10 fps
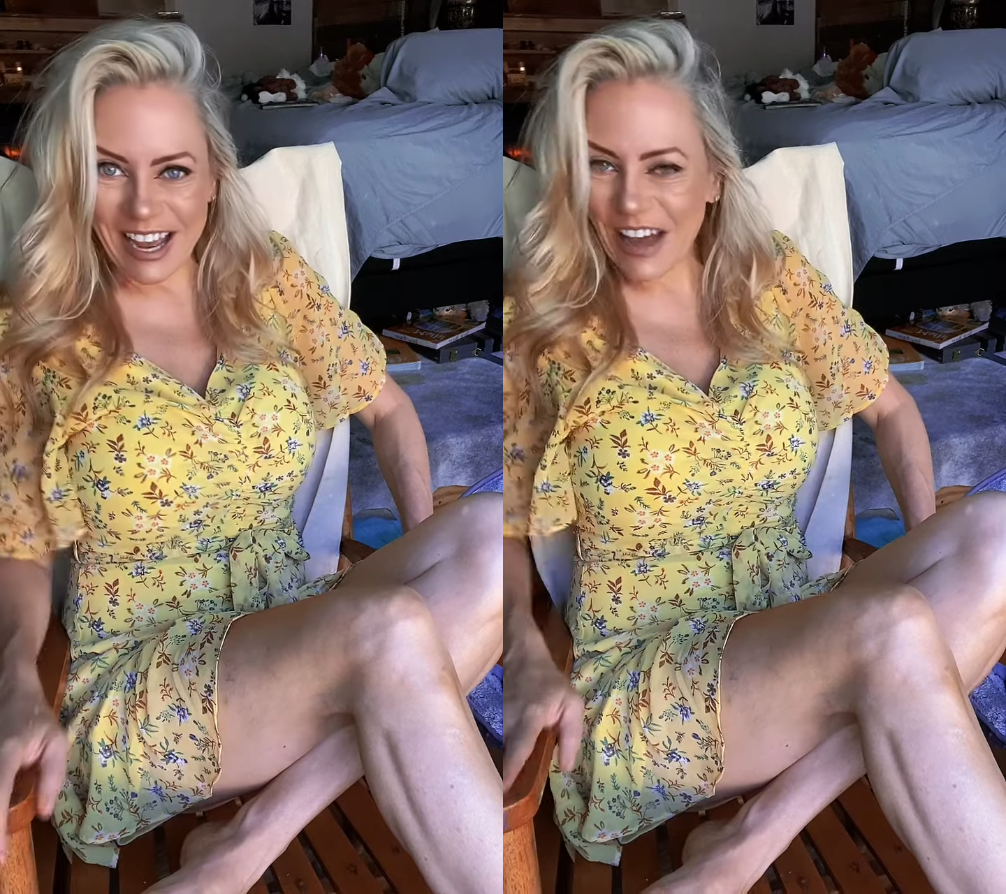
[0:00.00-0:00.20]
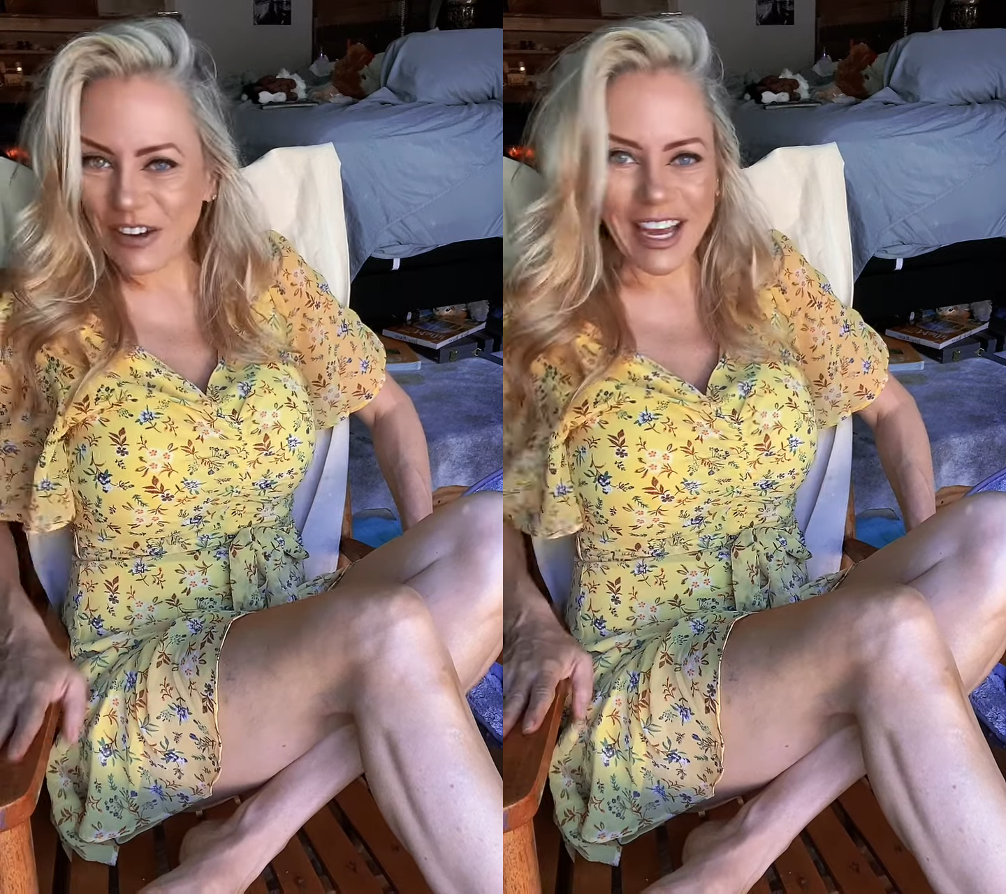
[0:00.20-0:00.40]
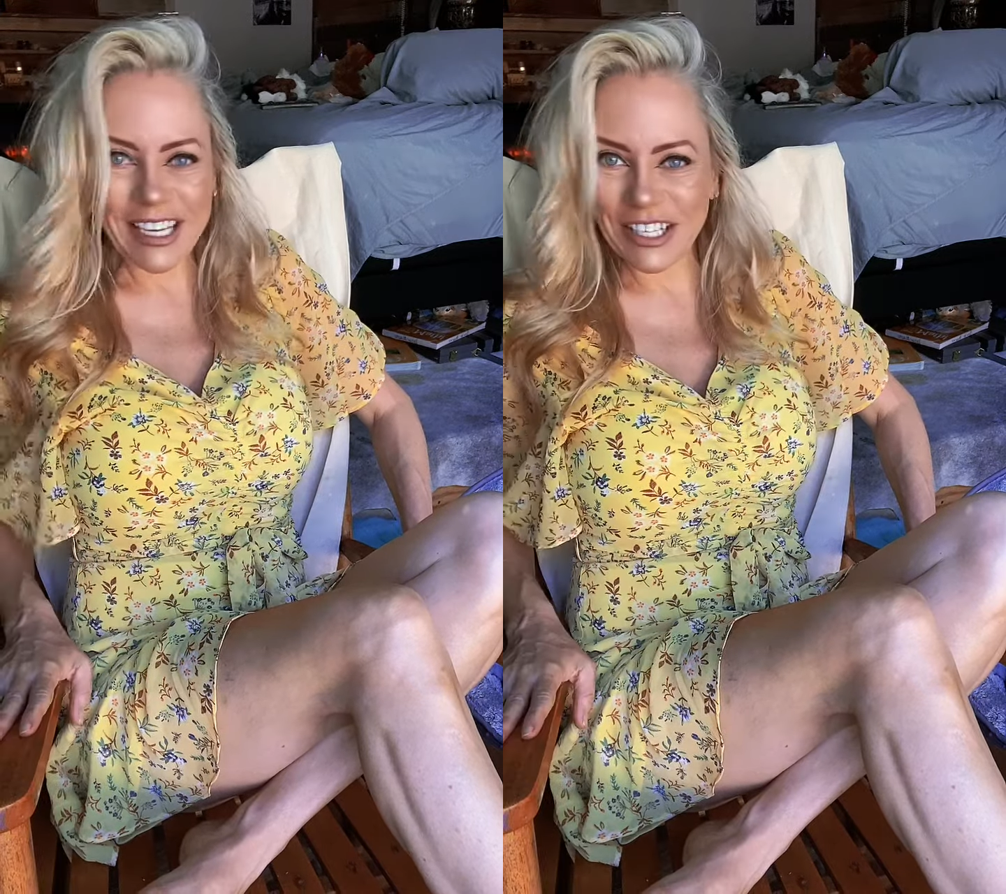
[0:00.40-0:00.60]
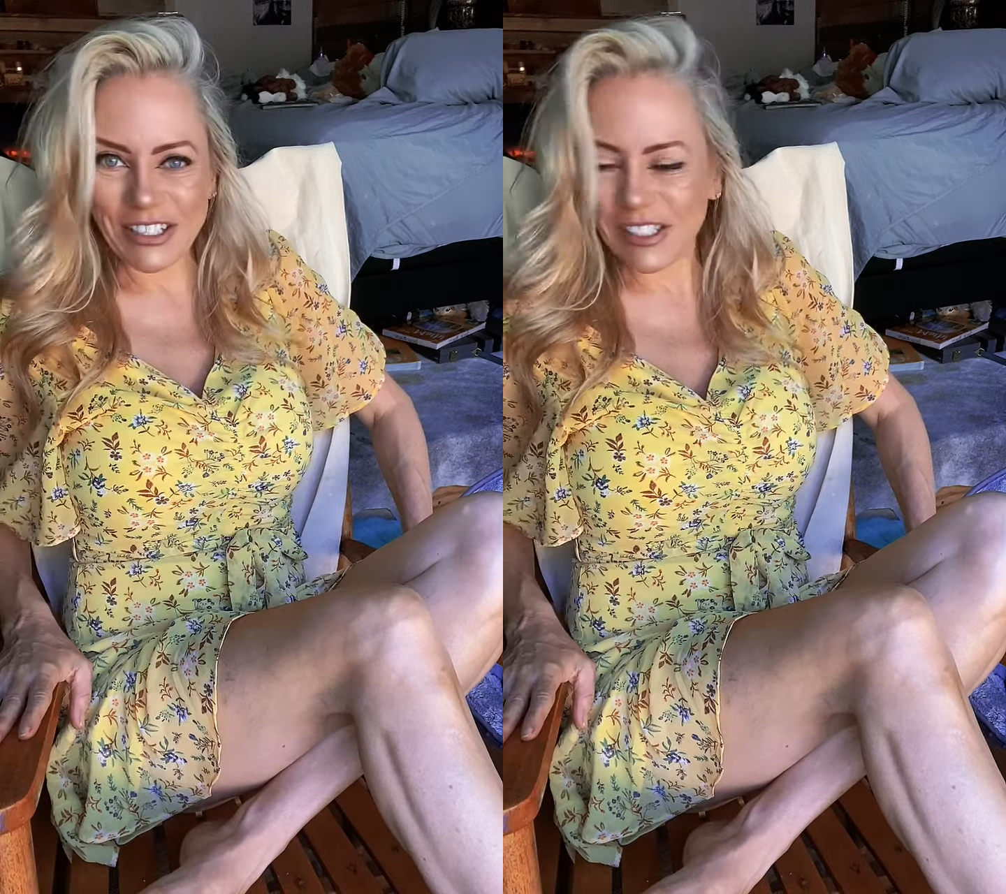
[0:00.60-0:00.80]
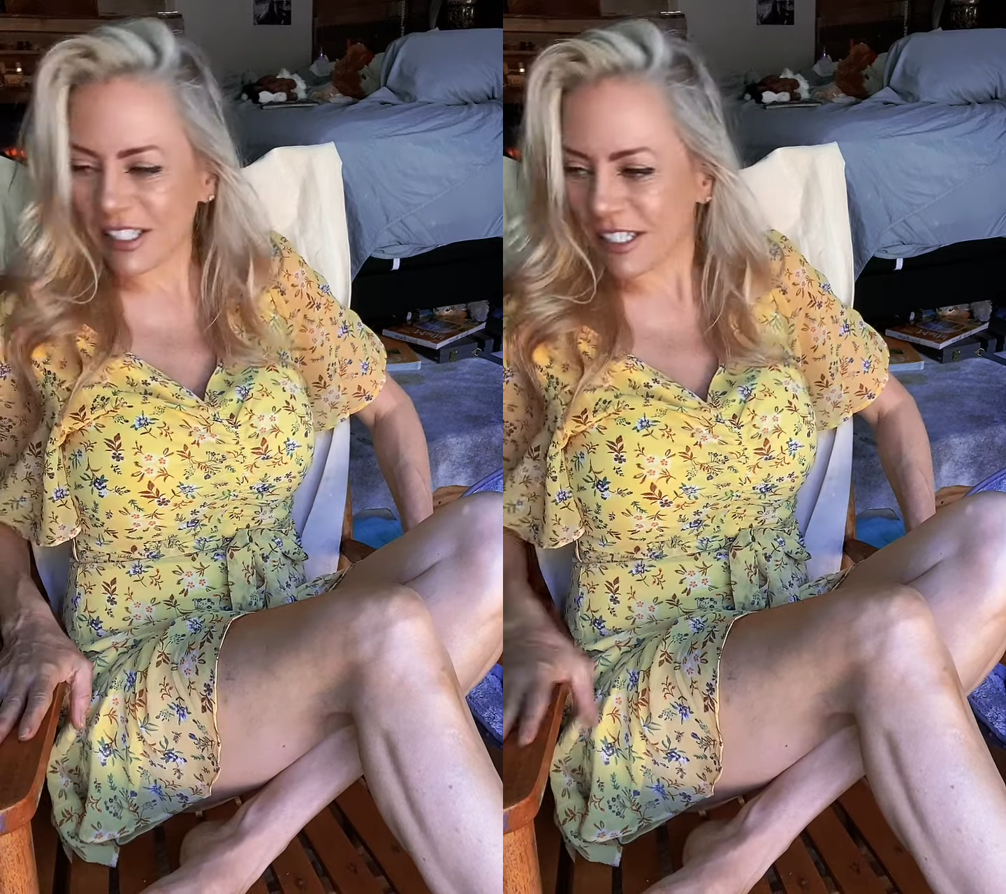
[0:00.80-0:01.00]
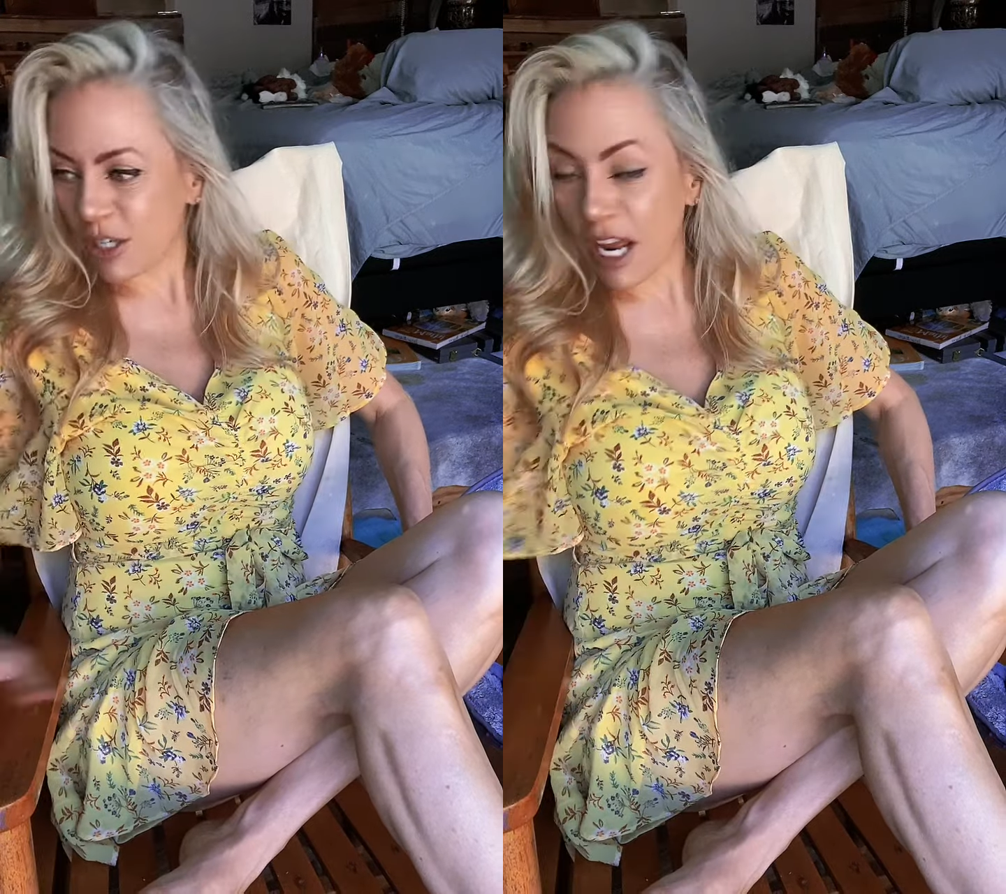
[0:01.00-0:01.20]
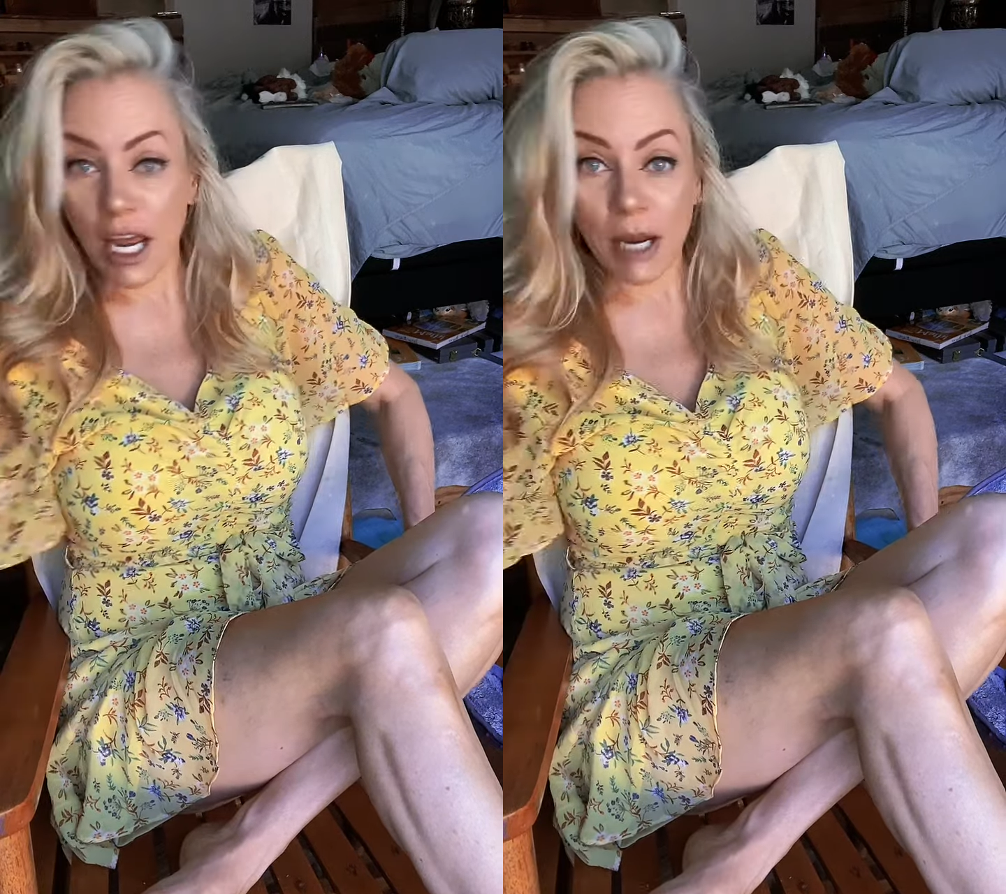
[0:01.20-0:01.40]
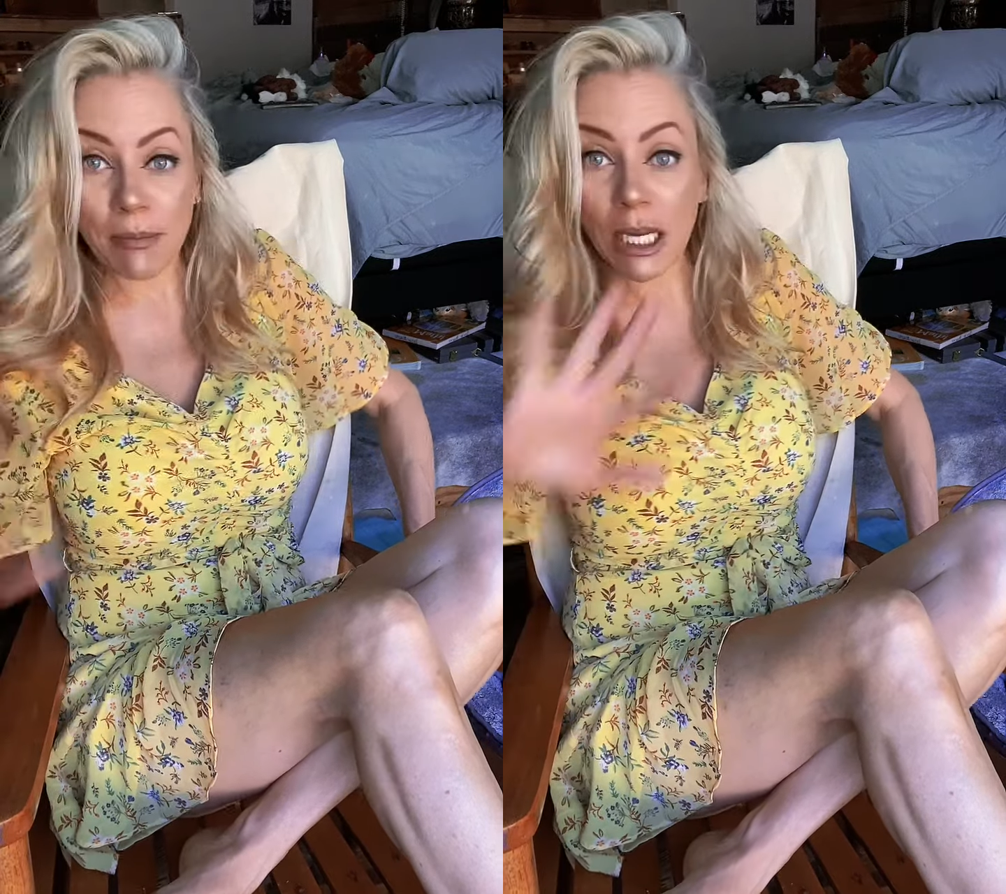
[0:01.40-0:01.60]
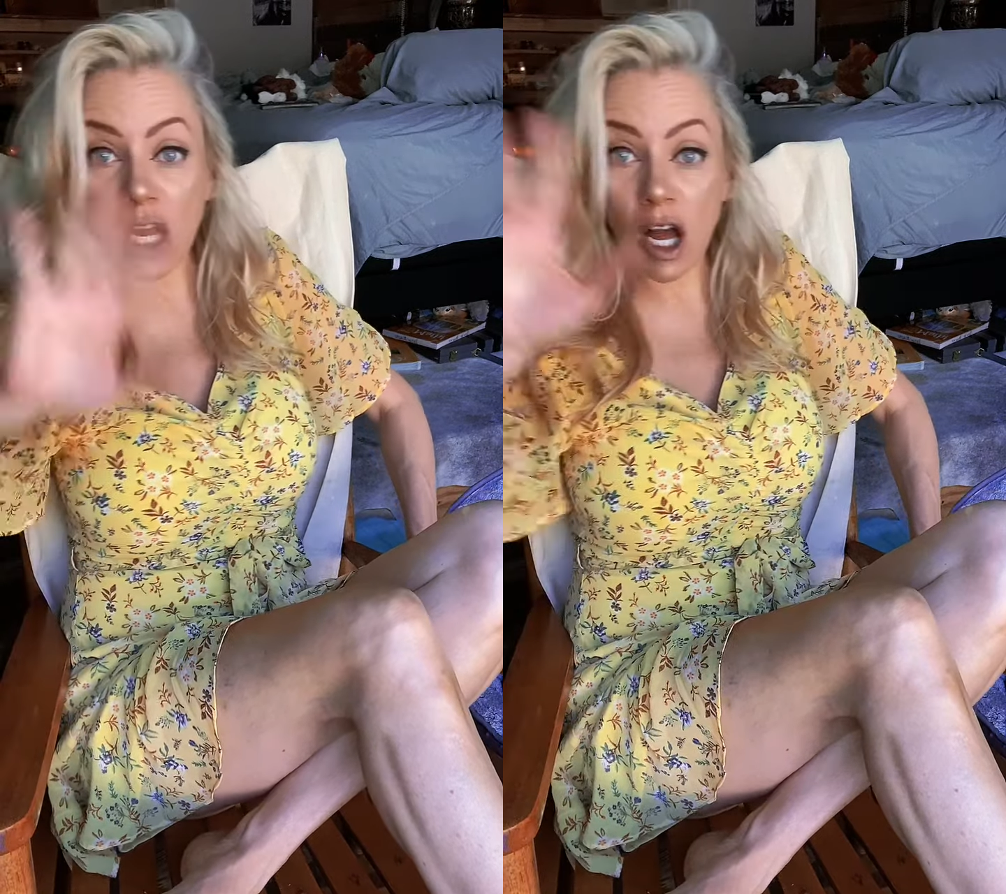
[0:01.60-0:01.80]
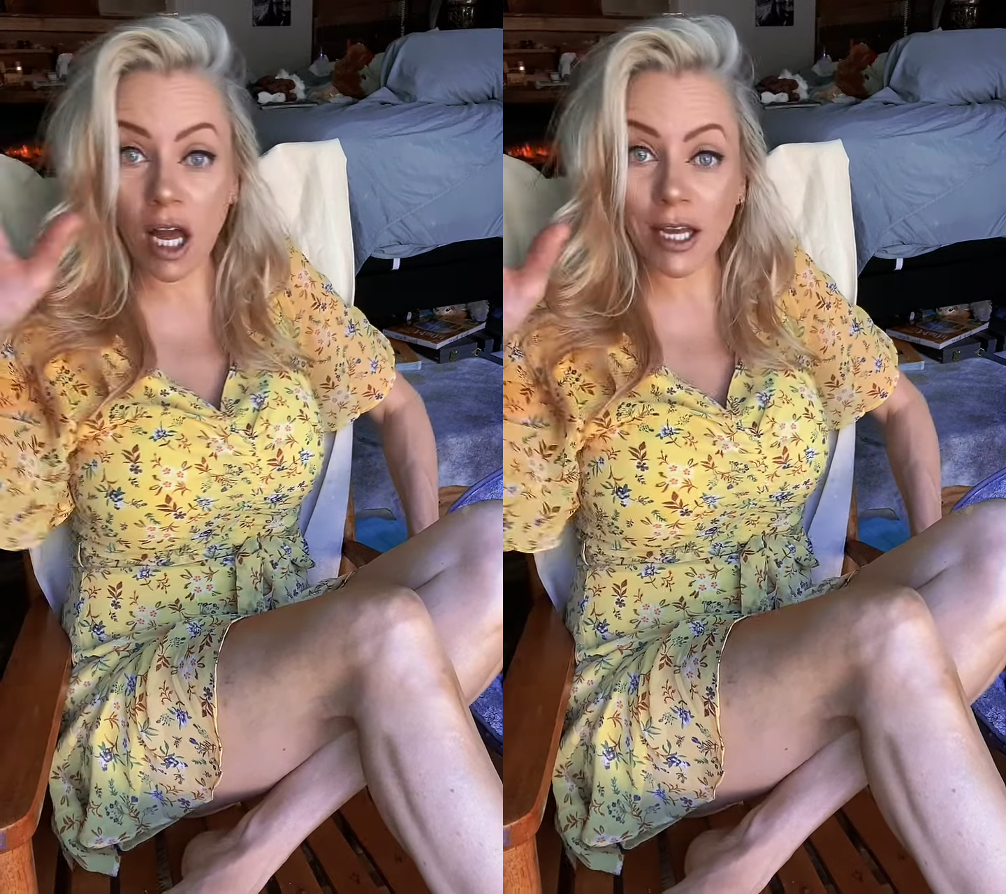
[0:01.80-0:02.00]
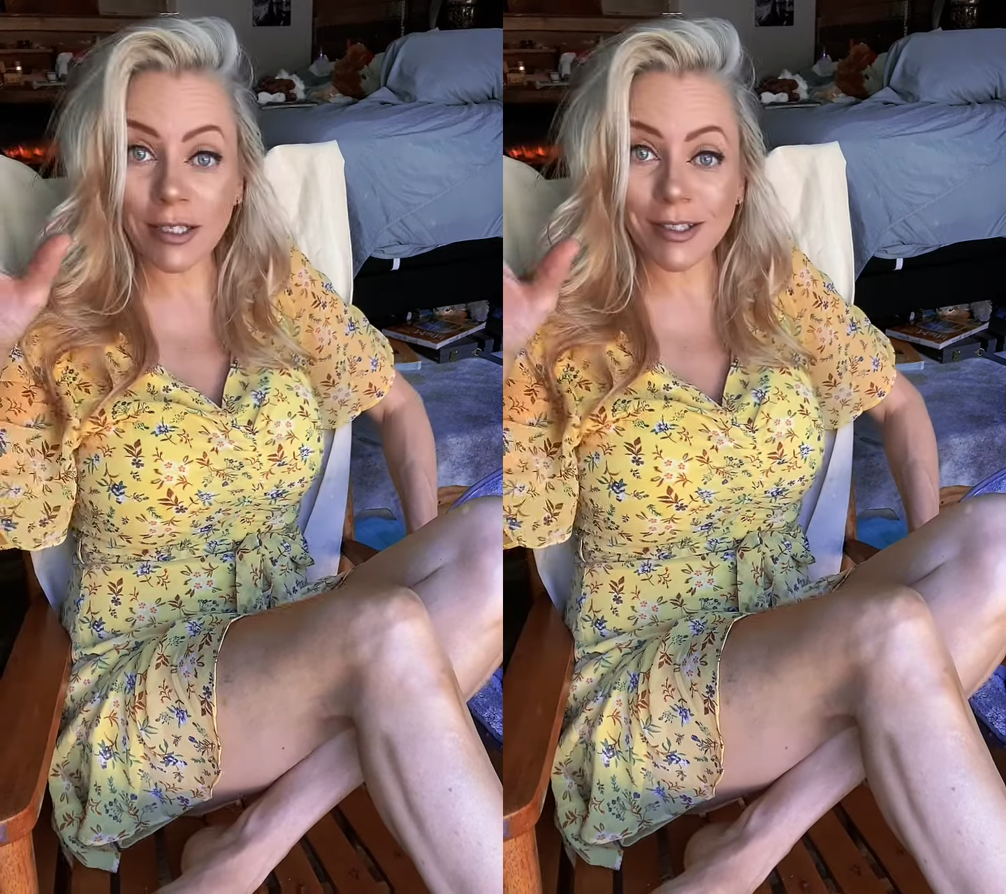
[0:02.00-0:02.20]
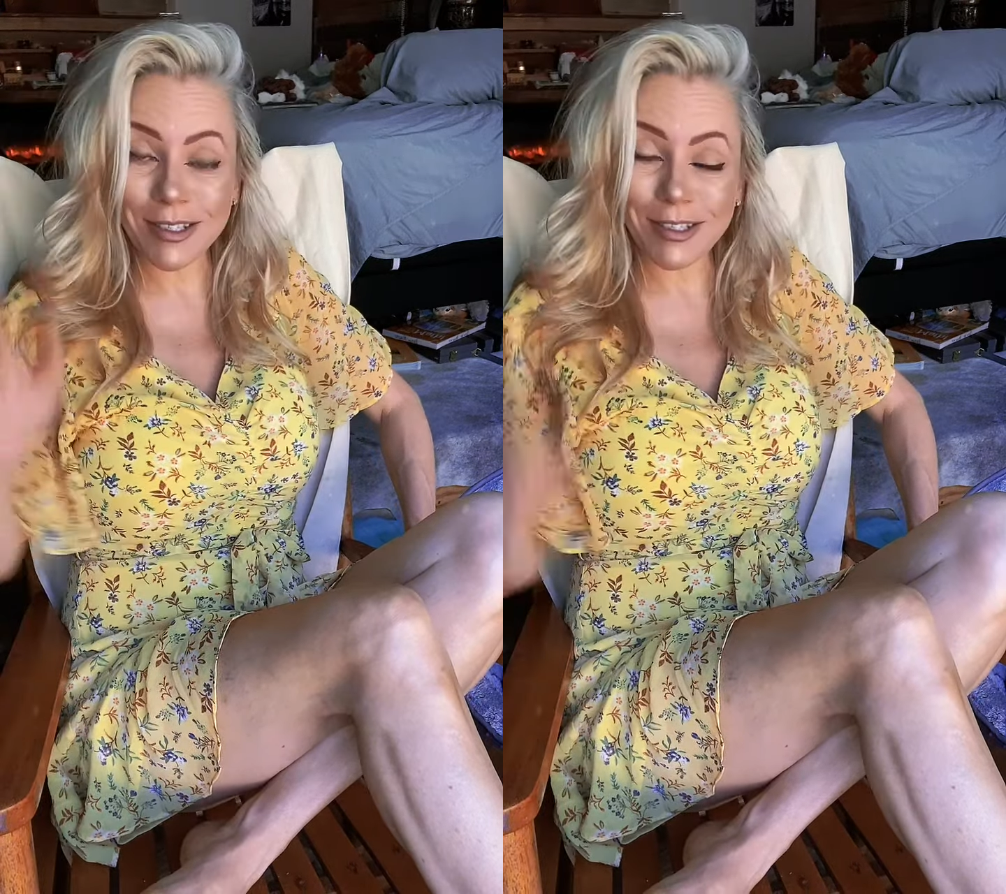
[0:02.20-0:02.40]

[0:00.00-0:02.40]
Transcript: Okay, Houston and beyond.